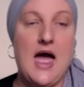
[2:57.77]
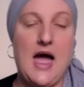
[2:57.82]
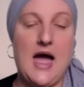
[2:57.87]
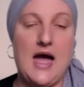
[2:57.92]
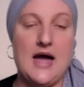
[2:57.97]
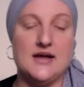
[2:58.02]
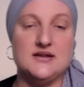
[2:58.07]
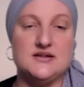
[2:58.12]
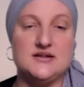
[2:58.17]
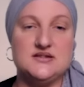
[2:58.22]

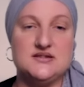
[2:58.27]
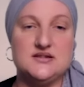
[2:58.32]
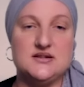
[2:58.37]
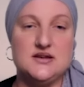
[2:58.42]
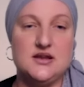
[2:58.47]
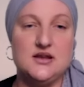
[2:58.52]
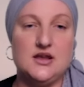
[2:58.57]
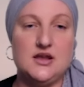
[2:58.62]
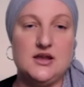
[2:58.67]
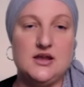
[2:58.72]
and
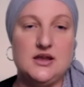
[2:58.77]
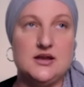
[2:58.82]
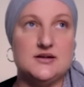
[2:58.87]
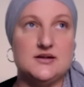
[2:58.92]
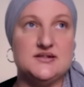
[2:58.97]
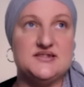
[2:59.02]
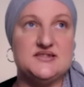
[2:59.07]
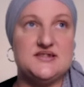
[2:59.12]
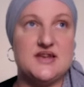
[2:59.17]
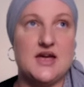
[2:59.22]

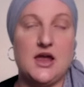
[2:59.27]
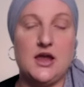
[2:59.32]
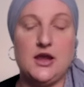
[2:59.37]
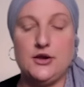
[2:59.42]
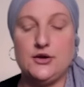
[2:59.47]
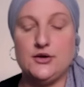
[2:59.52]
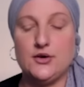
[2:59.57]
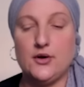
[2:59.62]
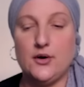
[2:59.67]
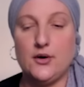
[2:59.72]
he'd
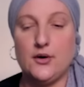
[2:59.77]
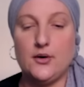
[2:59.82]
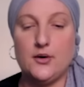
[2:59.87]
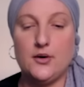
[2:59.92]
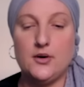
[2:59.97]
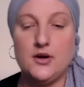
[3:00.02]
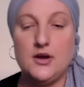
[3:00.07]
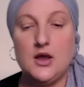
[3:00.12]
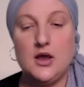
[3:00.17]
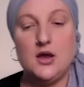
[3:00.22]
say, oh,